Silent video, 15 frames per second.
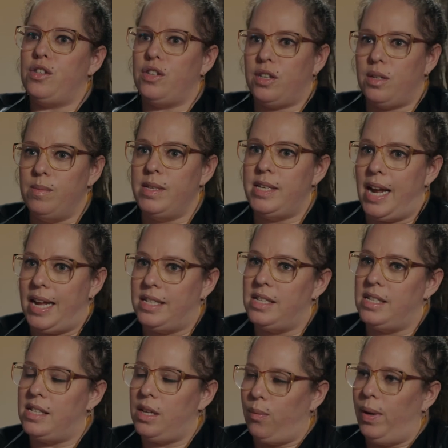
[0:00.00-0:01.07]

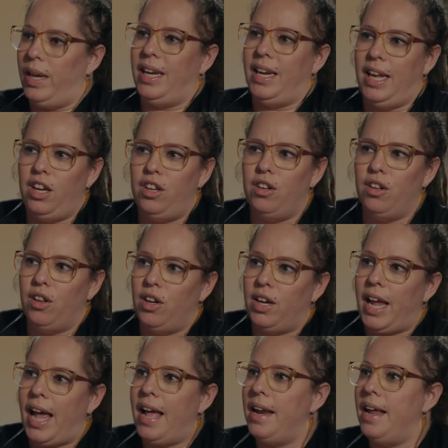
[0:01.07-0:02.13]
circumstances that we need to
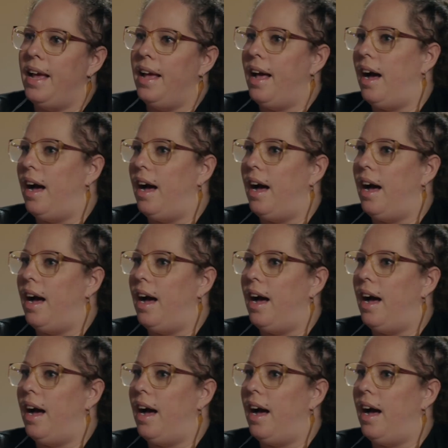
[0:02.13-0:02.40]
look at